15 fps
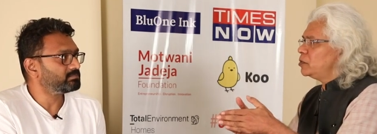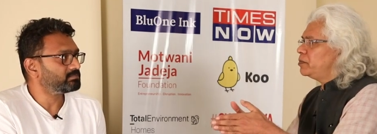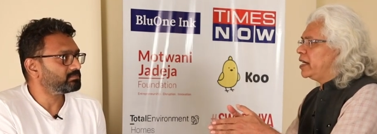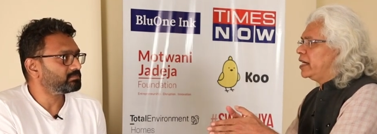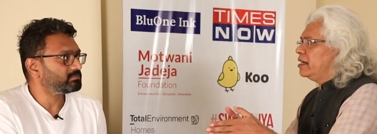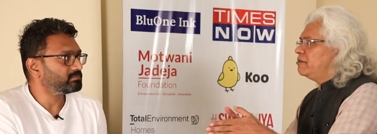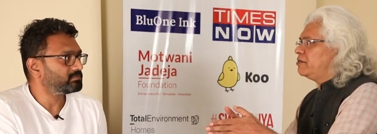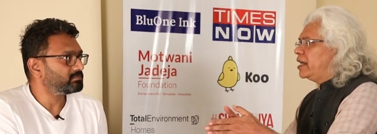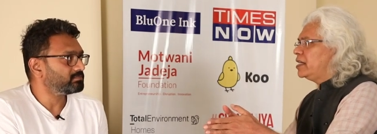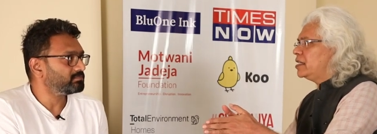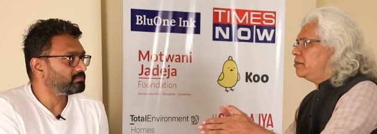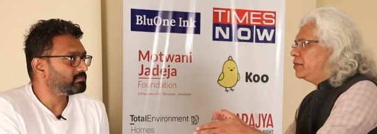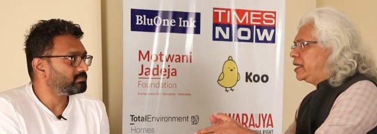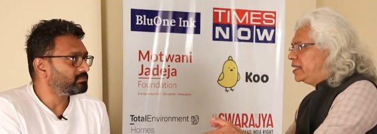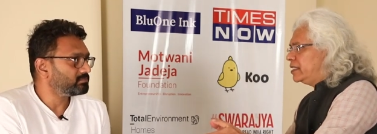Speaker 1: to behave
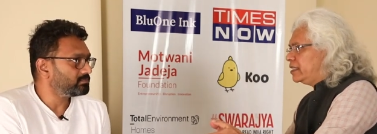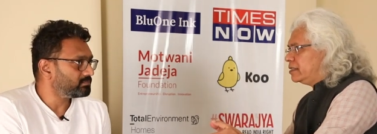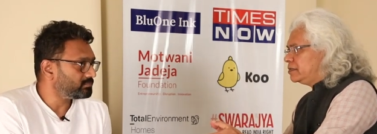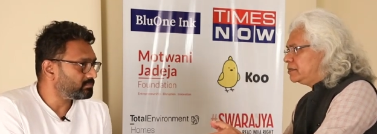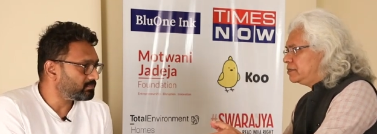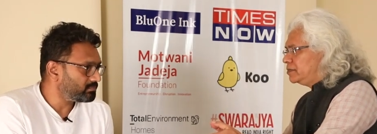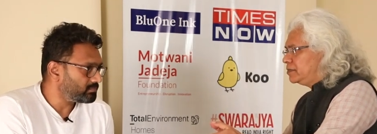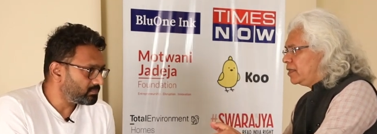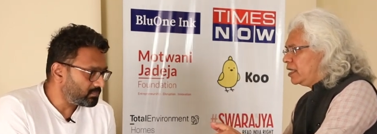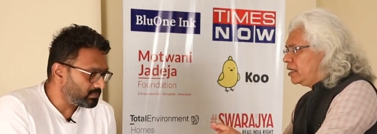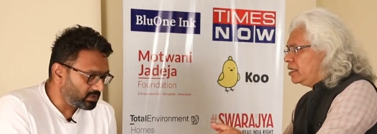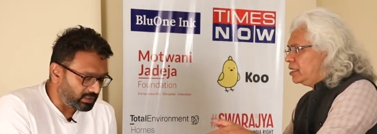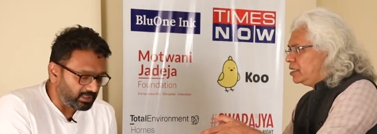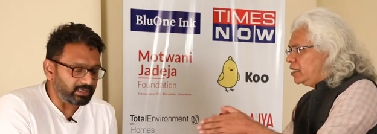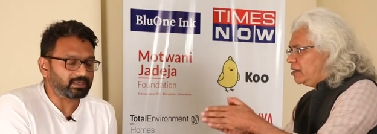like a media.
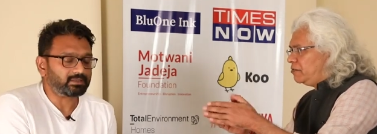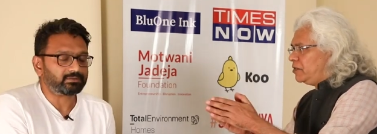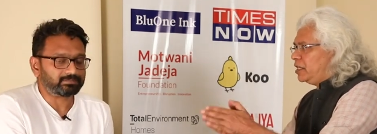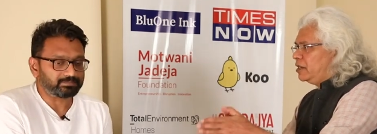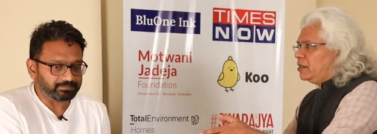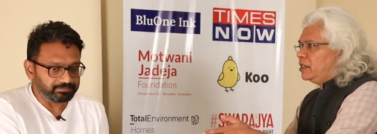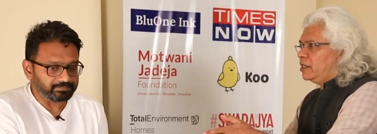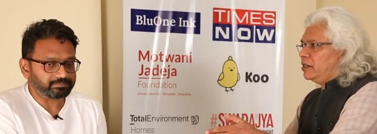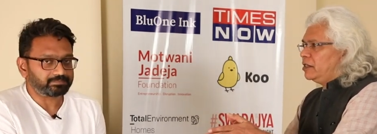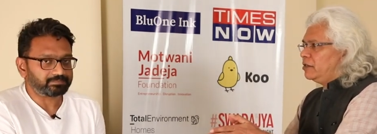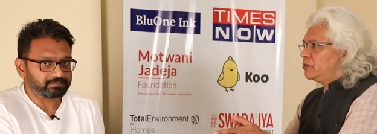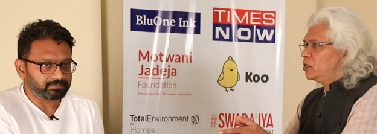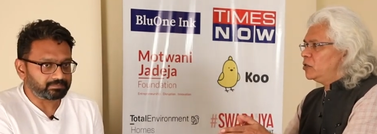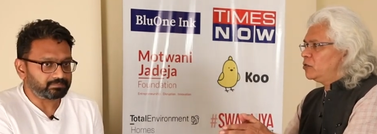Correct. If, if